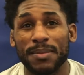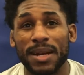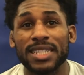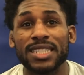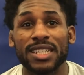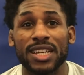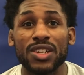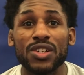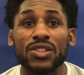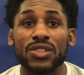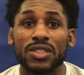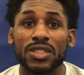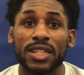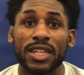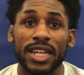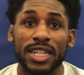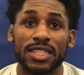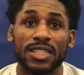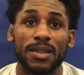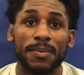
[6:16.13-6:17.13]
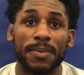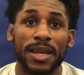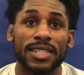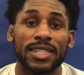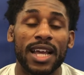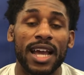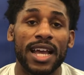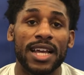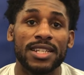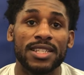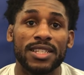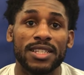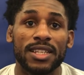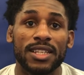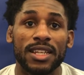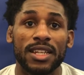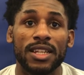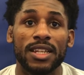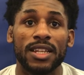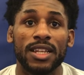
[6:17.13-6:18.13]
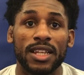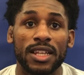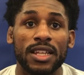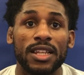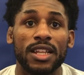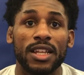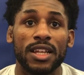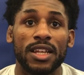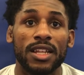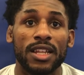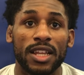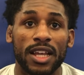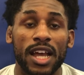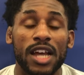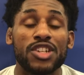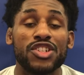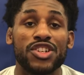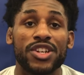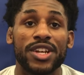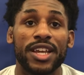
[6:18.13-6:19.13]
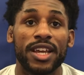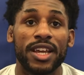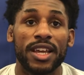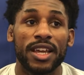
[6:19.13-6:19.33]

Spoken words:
my skills against the best guys in the country.